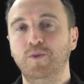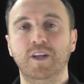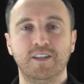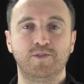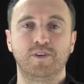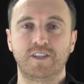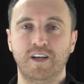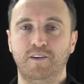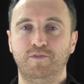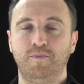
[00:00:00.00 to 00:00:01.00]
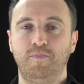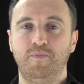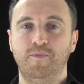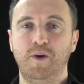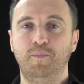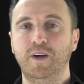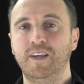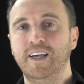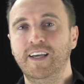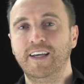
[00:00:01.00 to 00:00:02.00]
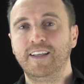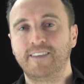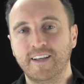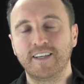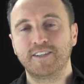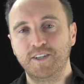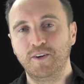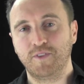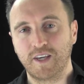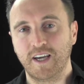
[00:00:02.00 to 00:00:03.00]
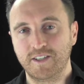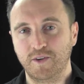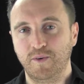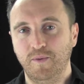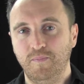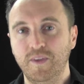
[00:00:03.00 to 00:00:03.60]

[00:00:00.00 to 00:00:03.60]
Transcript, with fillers: all that sort of stuff, right? But that's actually not the case at all.